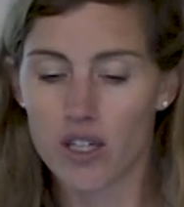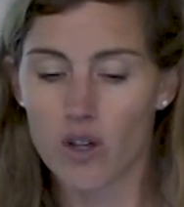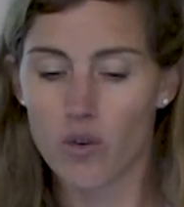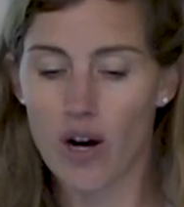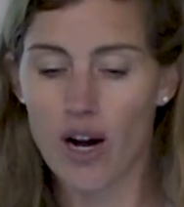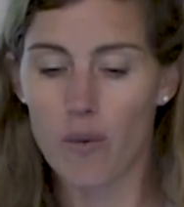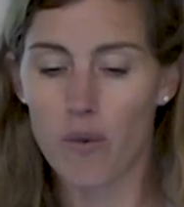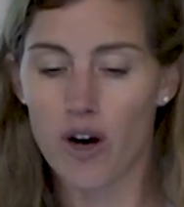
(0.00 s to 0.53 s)

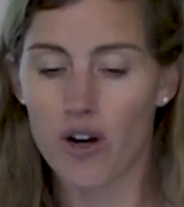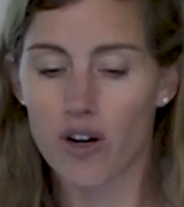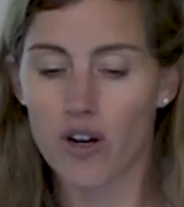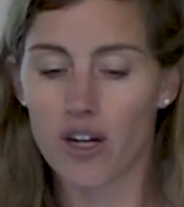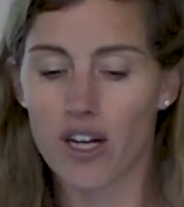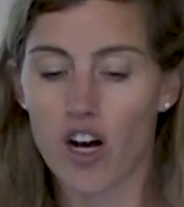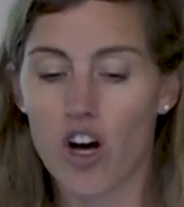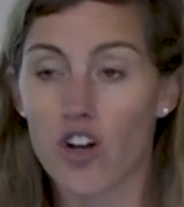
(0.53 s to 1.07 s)

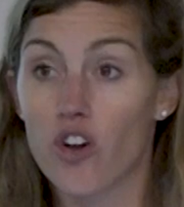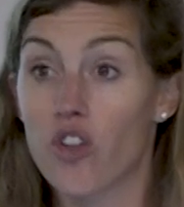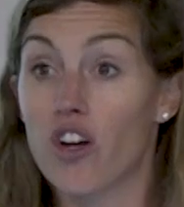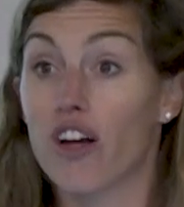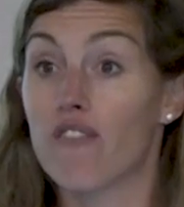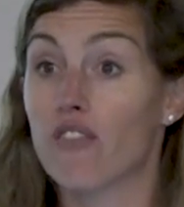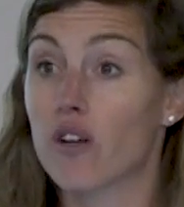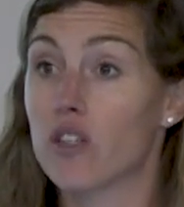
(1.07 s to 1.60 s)
groundwater under
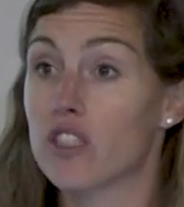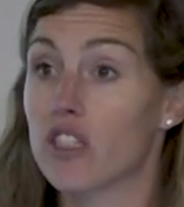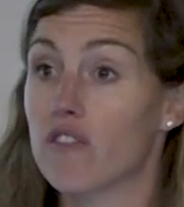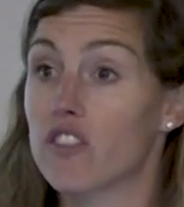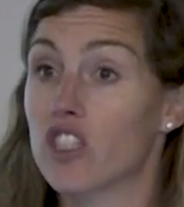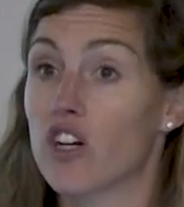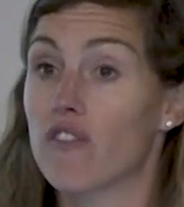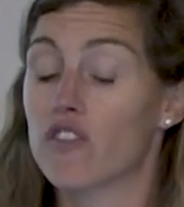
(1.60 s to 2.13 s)
the influence of
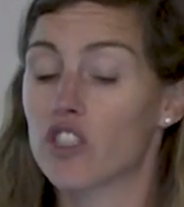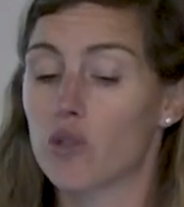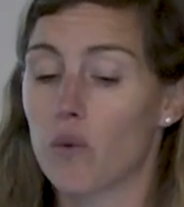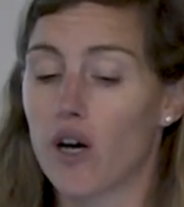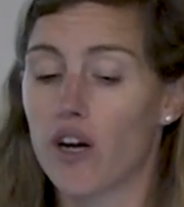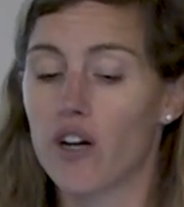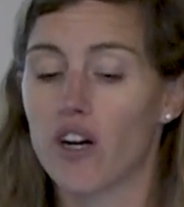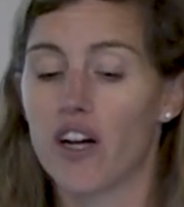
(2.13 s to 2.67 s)
surface water,